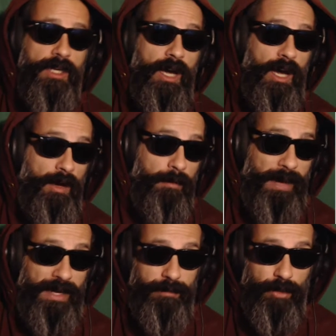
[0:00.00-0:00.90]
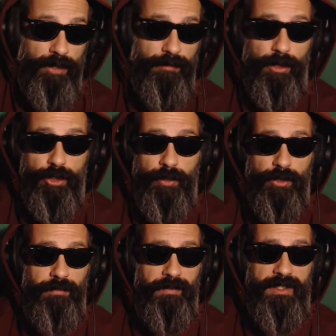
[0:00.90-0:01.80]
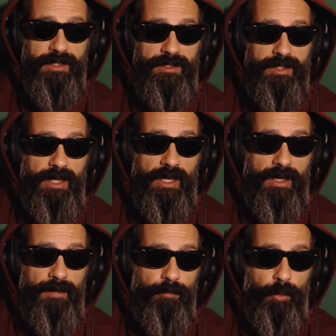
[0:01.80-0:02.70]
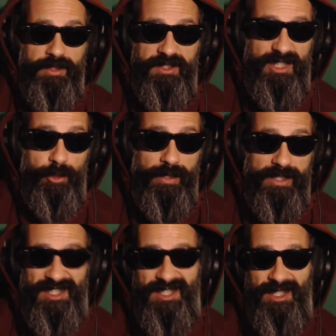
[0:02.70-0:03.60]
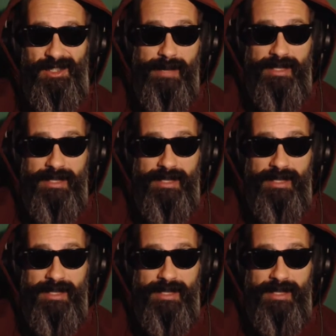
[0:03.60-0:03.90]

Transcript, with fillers: Bayern Munich, of course, want to finish with 6 wins in 6